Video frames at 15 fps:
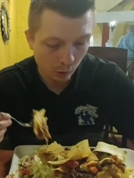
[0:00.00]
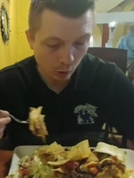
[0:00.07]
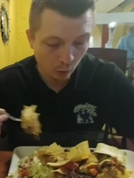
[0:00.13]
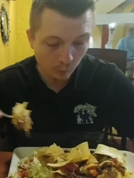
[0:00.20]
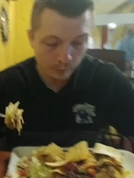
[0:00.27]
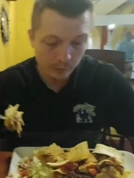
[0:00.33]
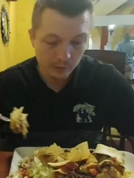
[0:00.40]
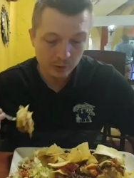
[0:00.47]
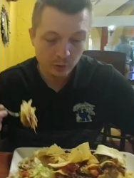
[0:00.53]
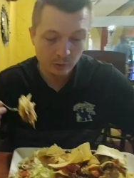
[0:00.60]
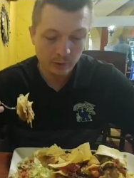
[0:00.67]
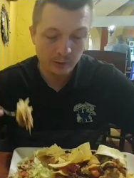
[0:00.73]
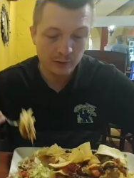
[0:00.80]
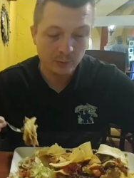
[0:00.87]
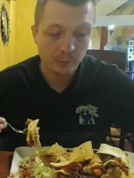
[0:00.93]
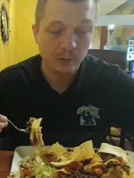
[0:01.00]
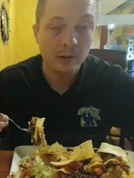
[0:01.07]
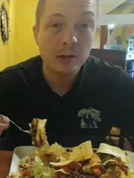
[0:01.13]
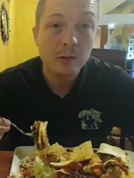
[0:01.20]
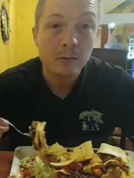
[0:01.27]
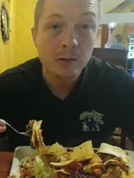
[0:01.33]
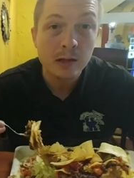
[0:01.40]
Hope you enjoyed this
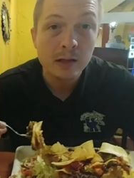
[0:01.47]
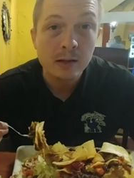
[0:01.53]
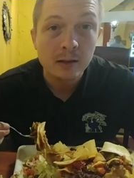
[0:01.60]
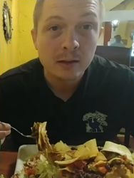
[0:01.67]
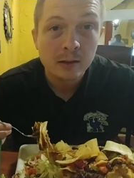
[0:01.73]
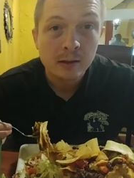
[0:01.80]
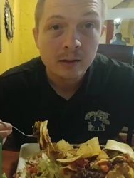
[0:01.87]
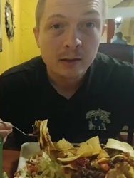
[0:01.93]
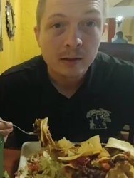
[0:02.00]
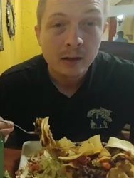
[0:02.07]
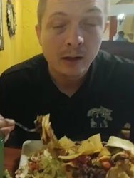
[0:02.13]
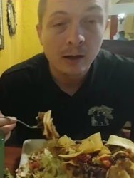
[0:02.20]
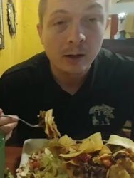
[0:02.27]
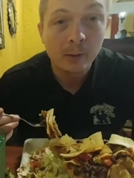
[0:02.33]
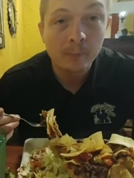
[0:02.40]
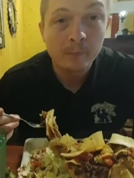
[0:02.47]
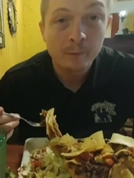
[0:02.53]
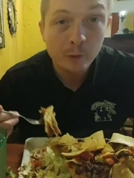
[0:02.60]
pretty unique uh,